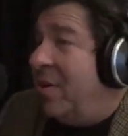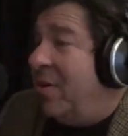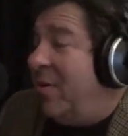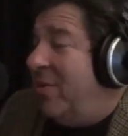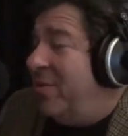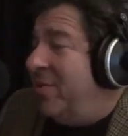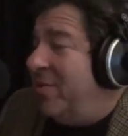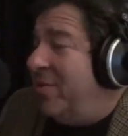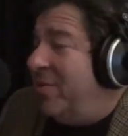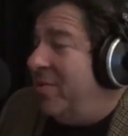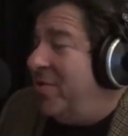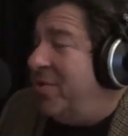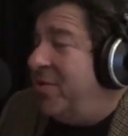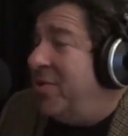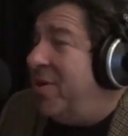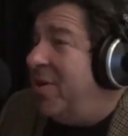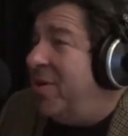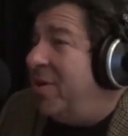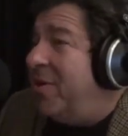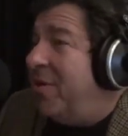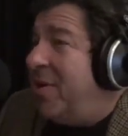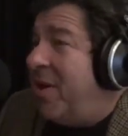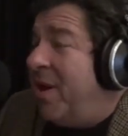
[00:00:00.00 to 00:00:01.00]
There's just
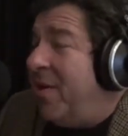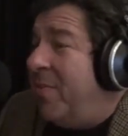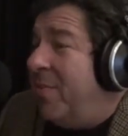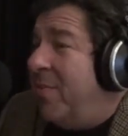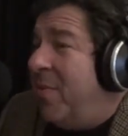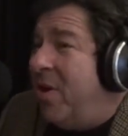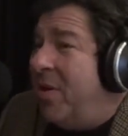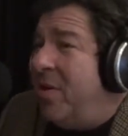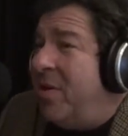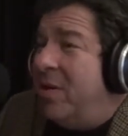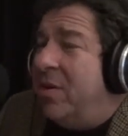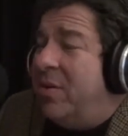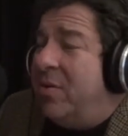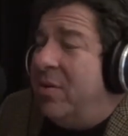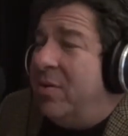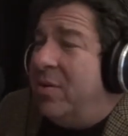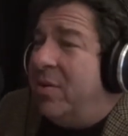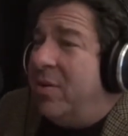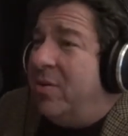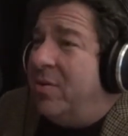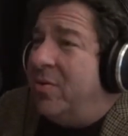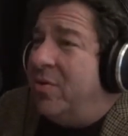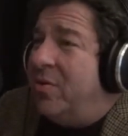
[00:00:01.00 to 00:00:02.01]
not the kind of money
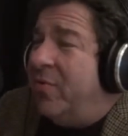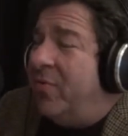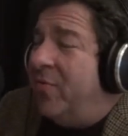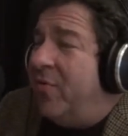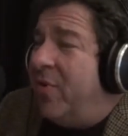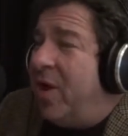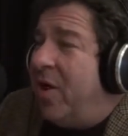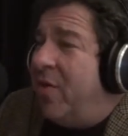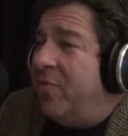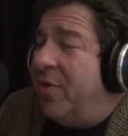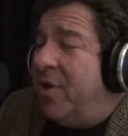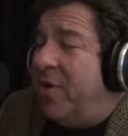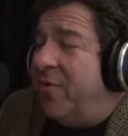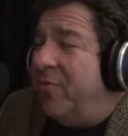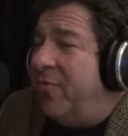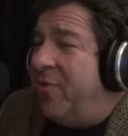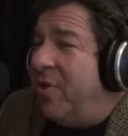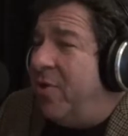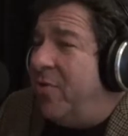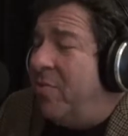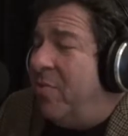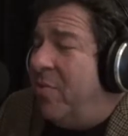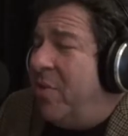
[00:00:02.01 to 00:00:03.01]
that's involved. We got
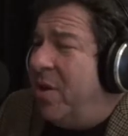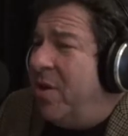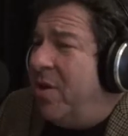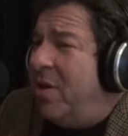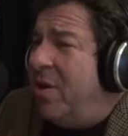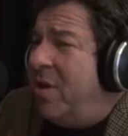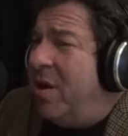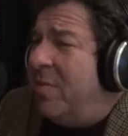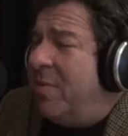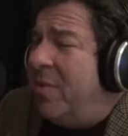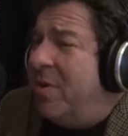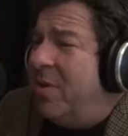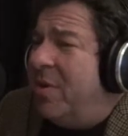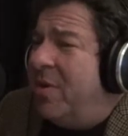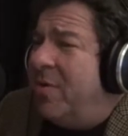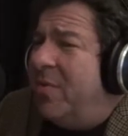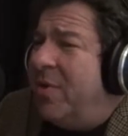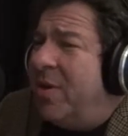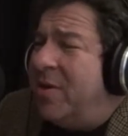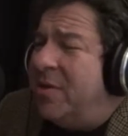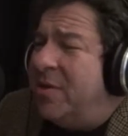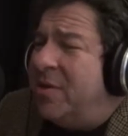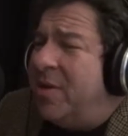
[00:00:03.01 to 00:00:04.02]
federal money coming here.
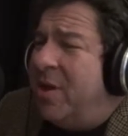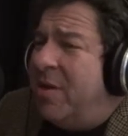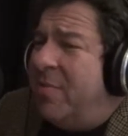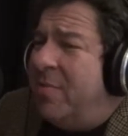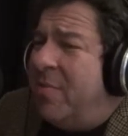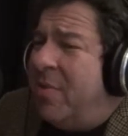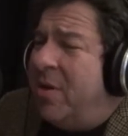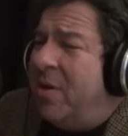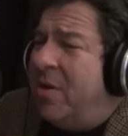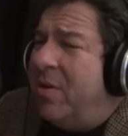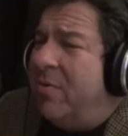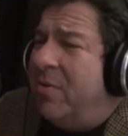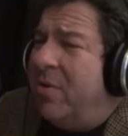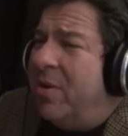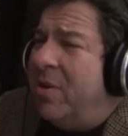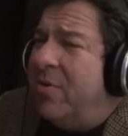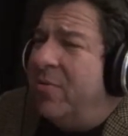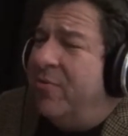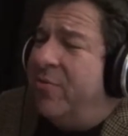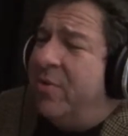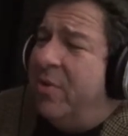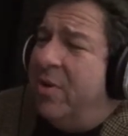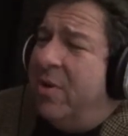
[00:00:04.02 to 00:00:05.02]
We got state money.
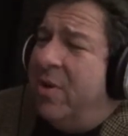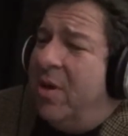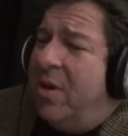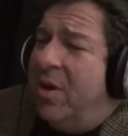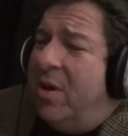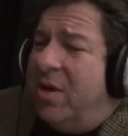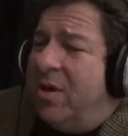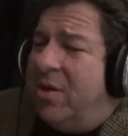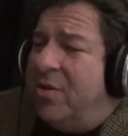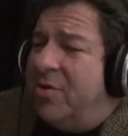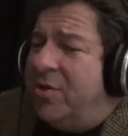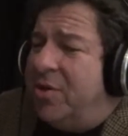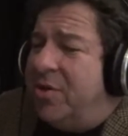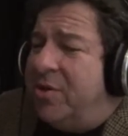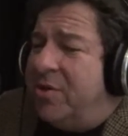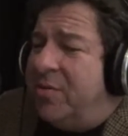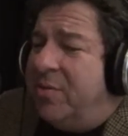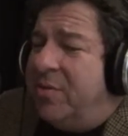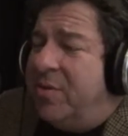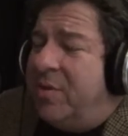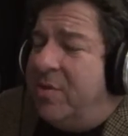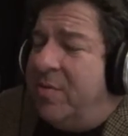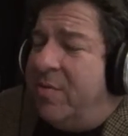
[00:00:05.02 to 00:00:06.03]
There's
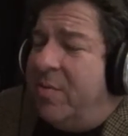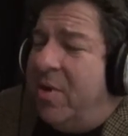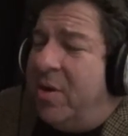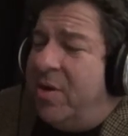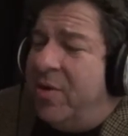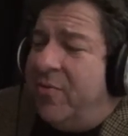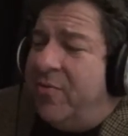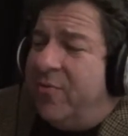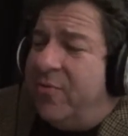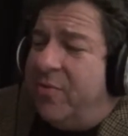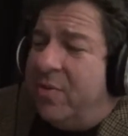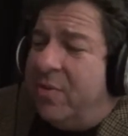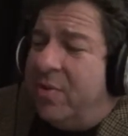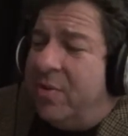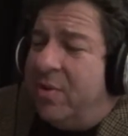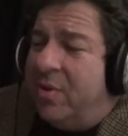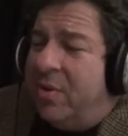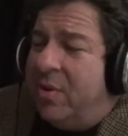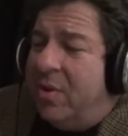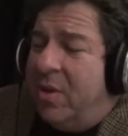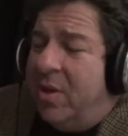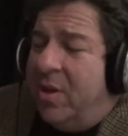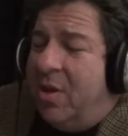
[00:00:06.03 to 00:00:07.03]
just money for
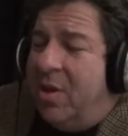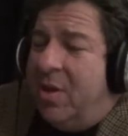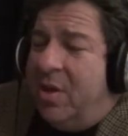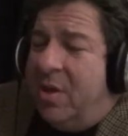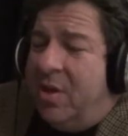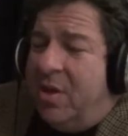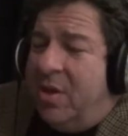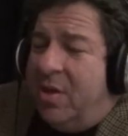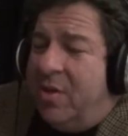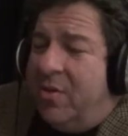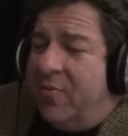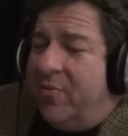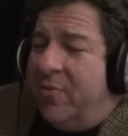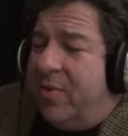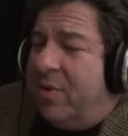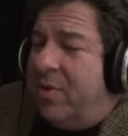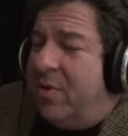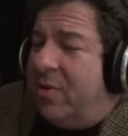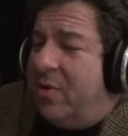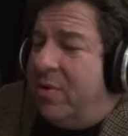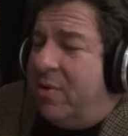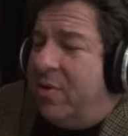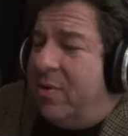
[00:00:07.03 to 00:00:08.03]

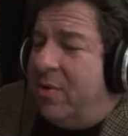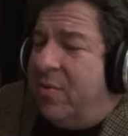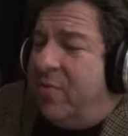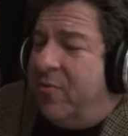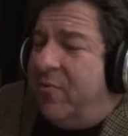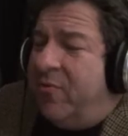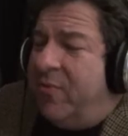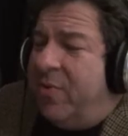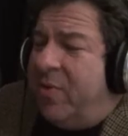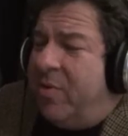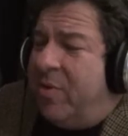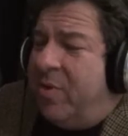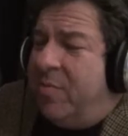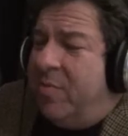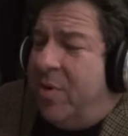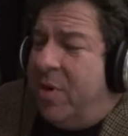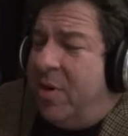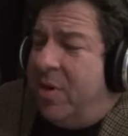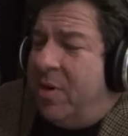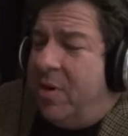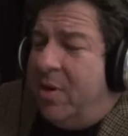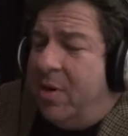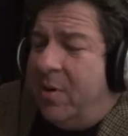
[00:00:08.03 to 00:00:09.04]
very
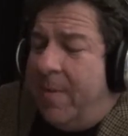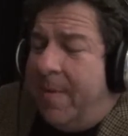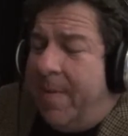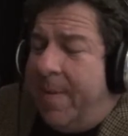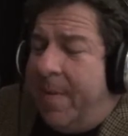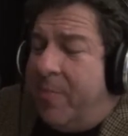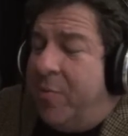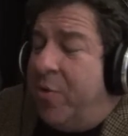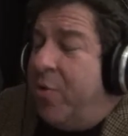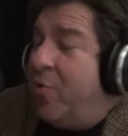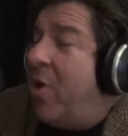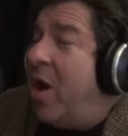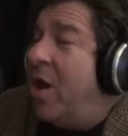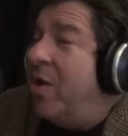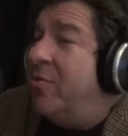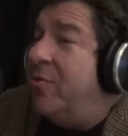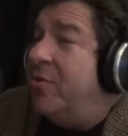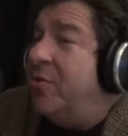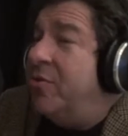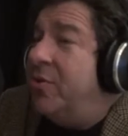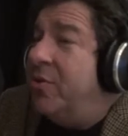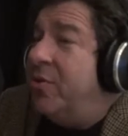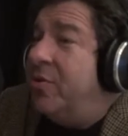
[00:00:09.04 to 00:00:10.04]
big
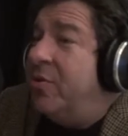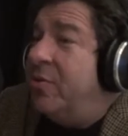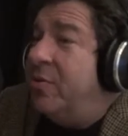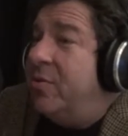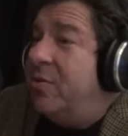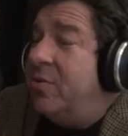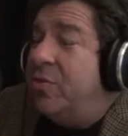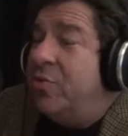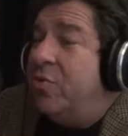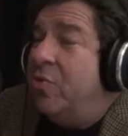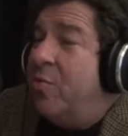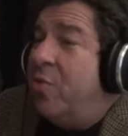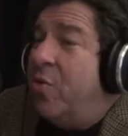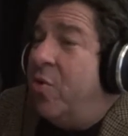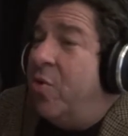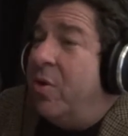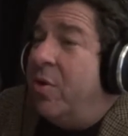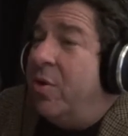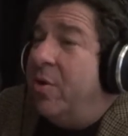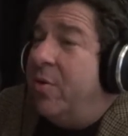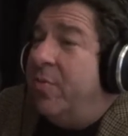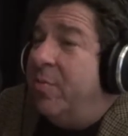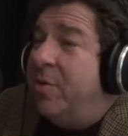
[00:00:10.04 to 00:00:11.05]
bureaucracies, school
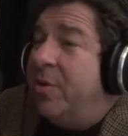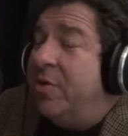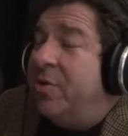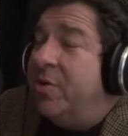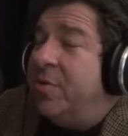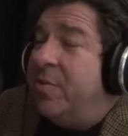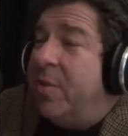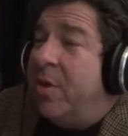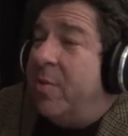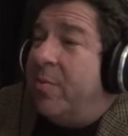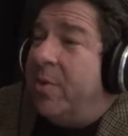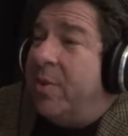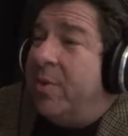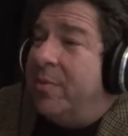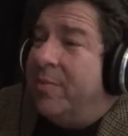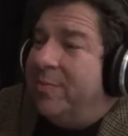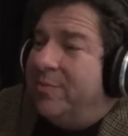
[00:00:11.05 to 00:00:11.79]
board, police department.